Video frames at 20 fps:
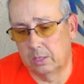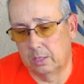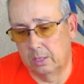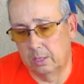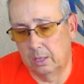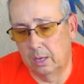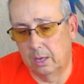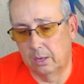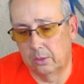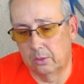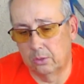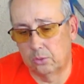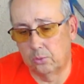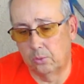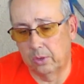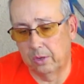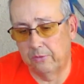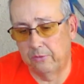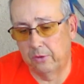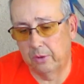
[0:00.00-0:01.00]

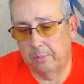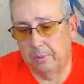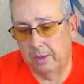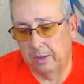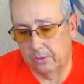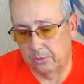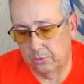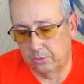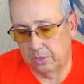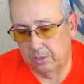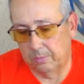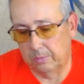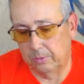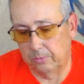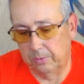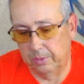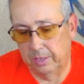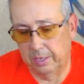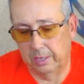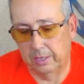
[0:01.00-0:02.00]
120 foot-pounds or something
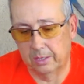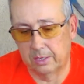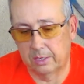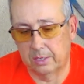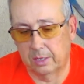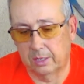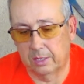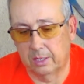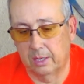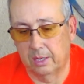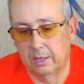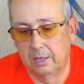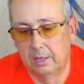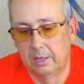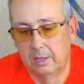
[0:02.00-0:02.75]
ridiculous like that.